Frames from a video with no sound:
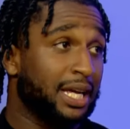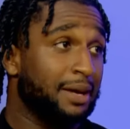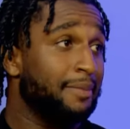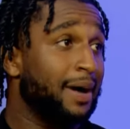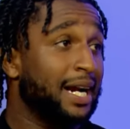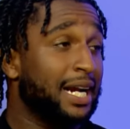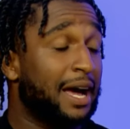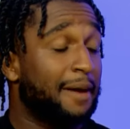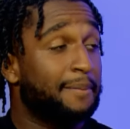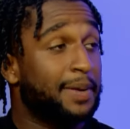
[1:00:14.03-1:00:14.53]
It
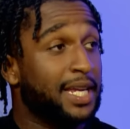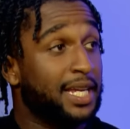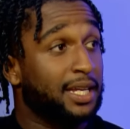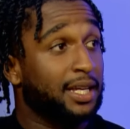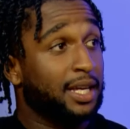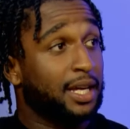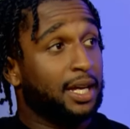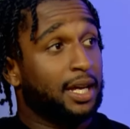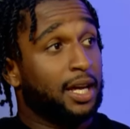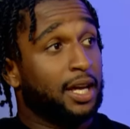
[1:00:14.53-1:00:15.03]
might not be,
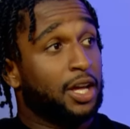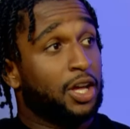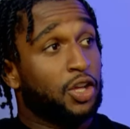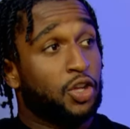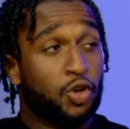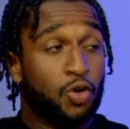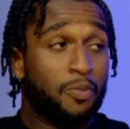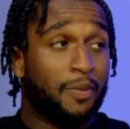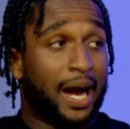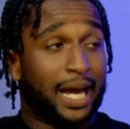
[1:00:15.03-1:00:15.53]

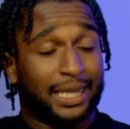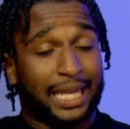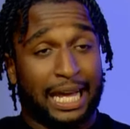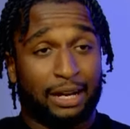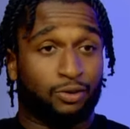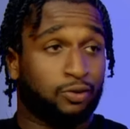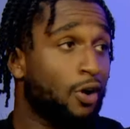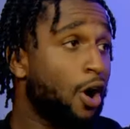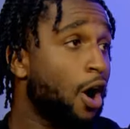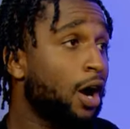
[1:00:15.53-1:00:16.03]
you might like
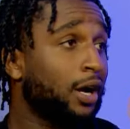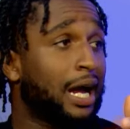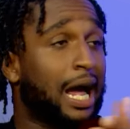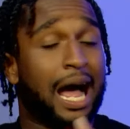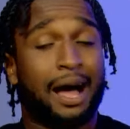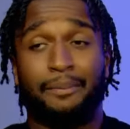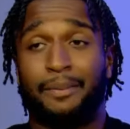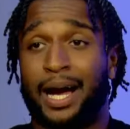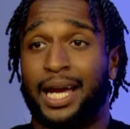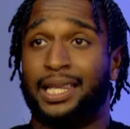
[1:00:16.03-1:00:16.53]
rock,
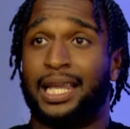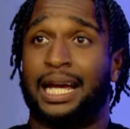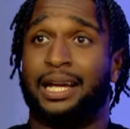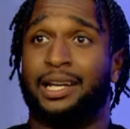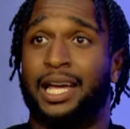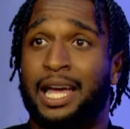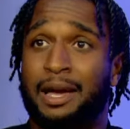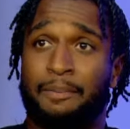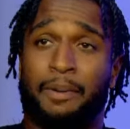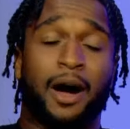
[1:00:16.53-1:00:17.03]
I might like
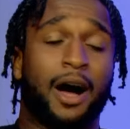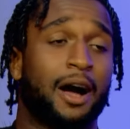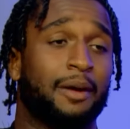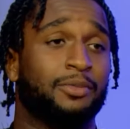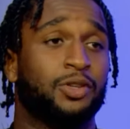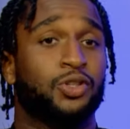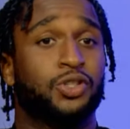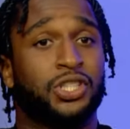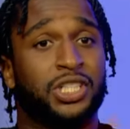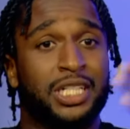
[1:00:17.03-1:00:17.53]
hip hop,
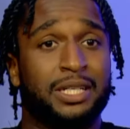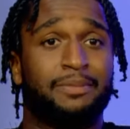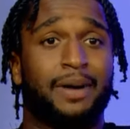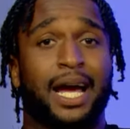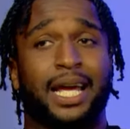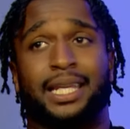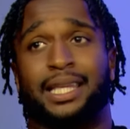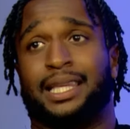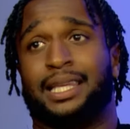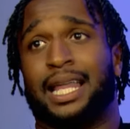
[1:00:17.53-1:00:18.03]
she
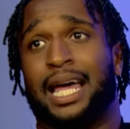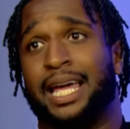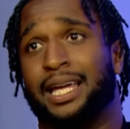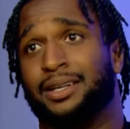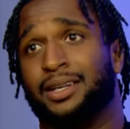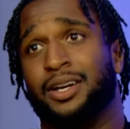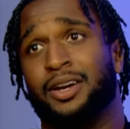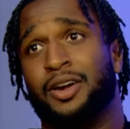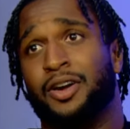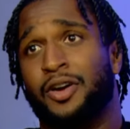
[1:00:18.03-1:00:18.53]
might
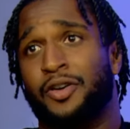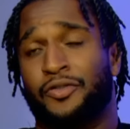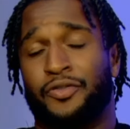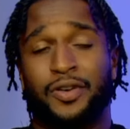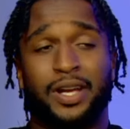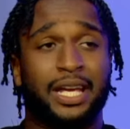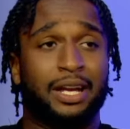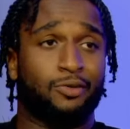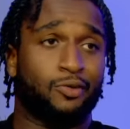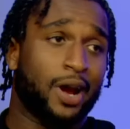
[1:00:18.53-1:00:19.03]
like
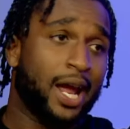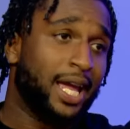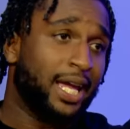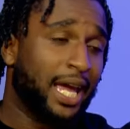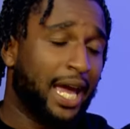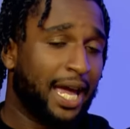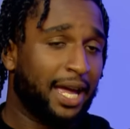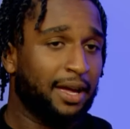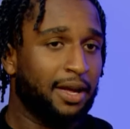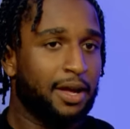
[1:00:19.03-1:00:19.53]
freaking
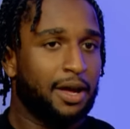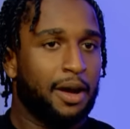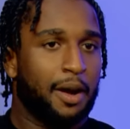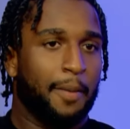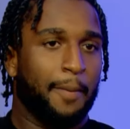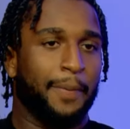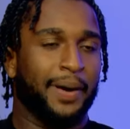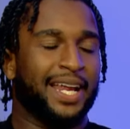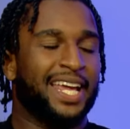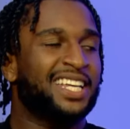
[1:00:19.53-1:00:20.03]
reggae,
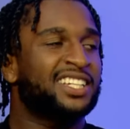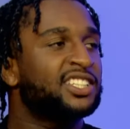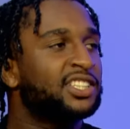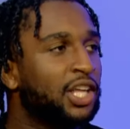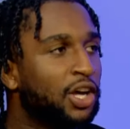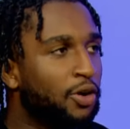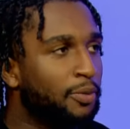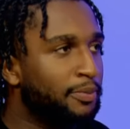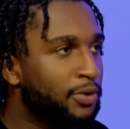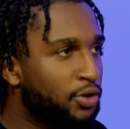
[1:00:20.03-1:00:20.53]
but it's
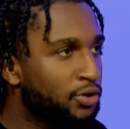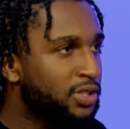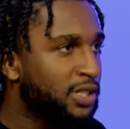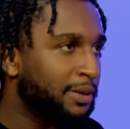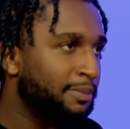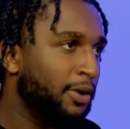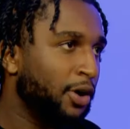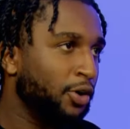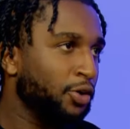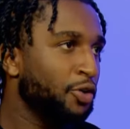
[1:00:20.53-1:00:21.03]
still music,
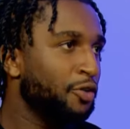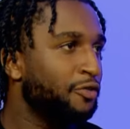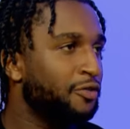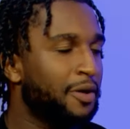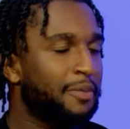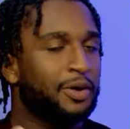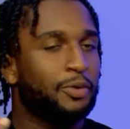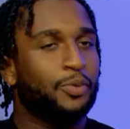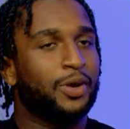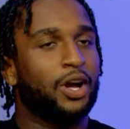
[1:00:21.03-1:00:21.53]
bro. Yep. You feel
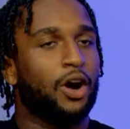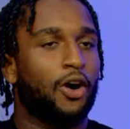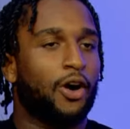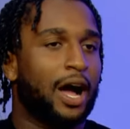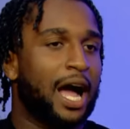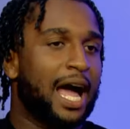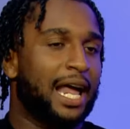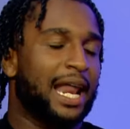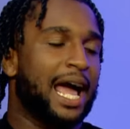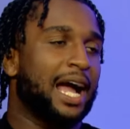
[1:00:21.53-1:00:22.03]
me? We all
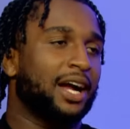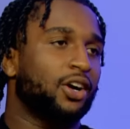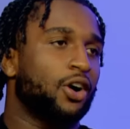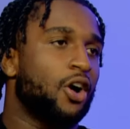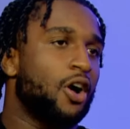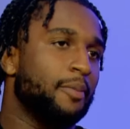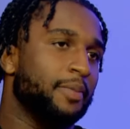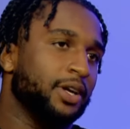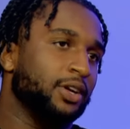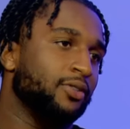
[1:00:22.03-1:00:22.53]
have that
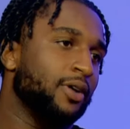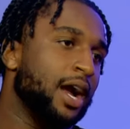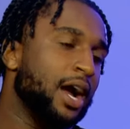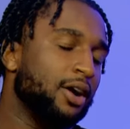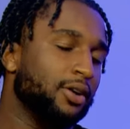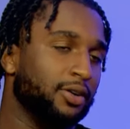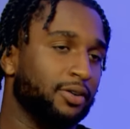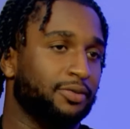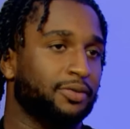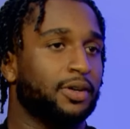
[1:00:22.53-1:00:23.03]
common
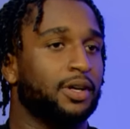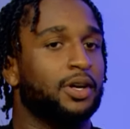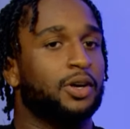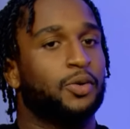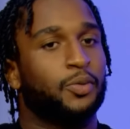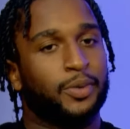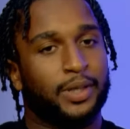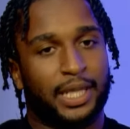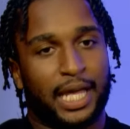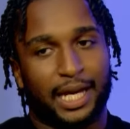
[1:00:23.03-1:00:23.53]
ground of
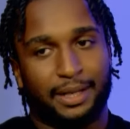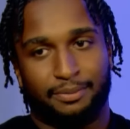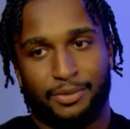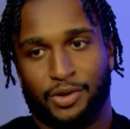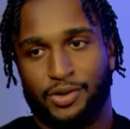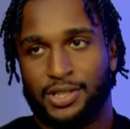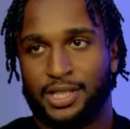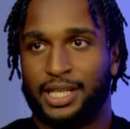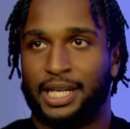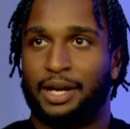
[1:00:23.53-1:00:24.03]
we like
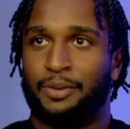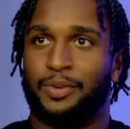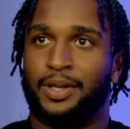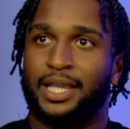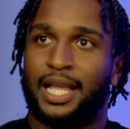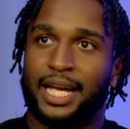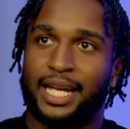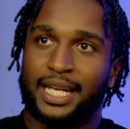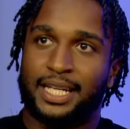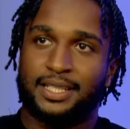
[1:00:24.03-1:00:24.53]
music and we
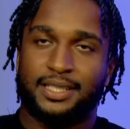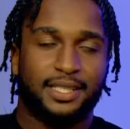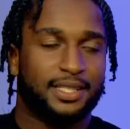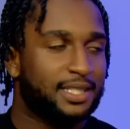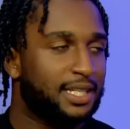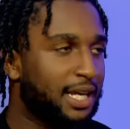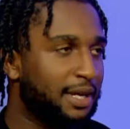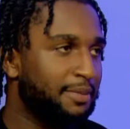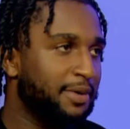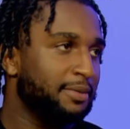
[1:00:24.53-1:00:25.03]
like
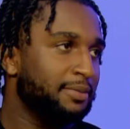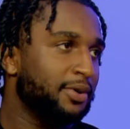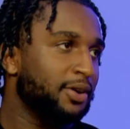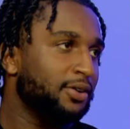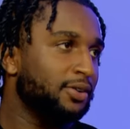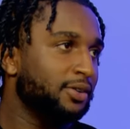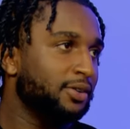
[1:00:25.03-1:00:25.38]
entertainment, bro.